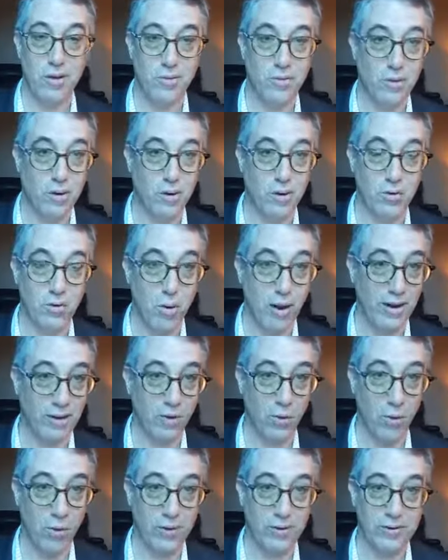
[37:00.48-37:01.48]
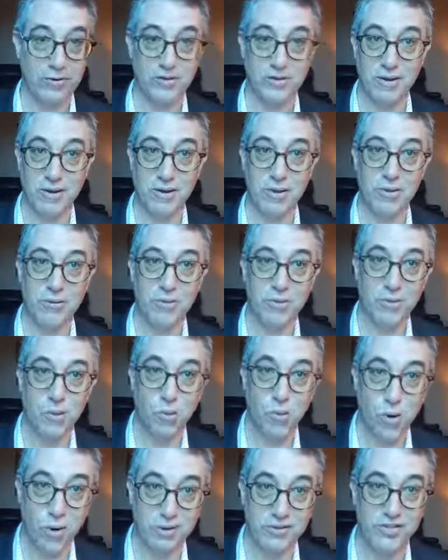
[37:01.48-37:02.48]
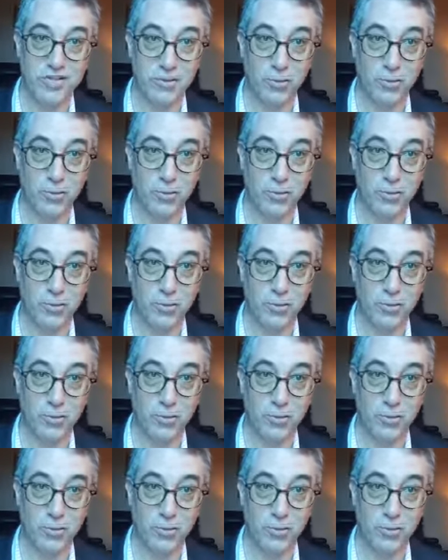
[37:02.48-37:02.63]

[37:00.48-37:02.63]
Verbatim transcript: They're great lawyers, the word